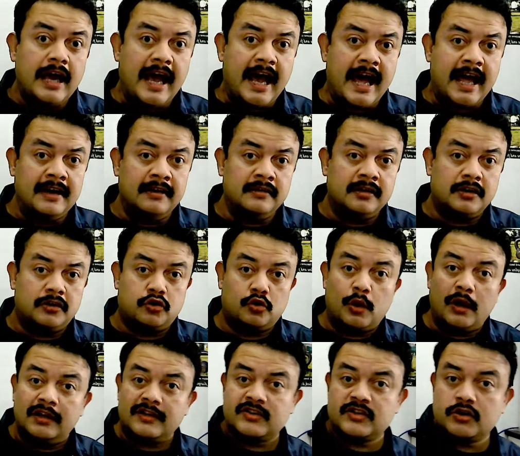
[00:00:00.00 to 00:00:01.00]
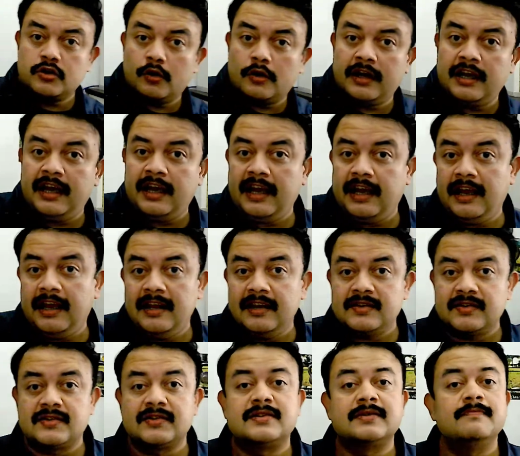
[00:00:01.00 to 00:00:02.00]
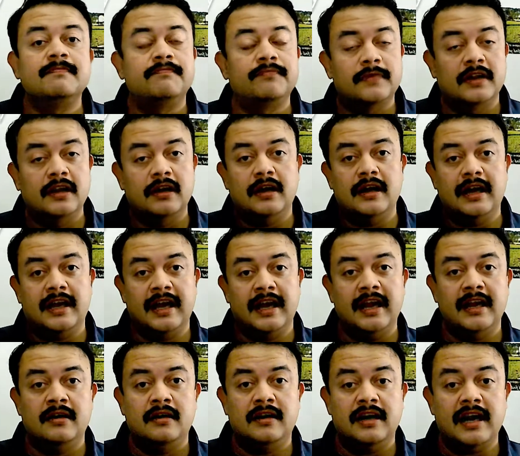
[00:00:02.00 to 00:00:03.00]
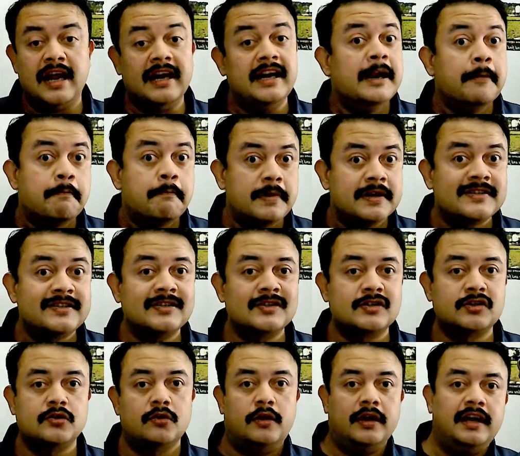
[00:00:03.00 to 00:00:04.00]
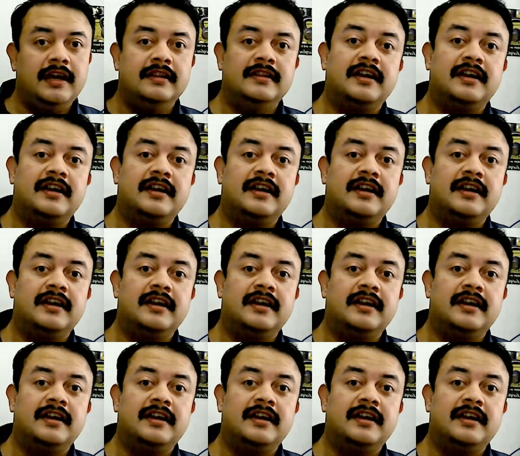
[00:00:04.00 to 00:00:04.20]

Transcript: And the twelfth story is again a depressing story.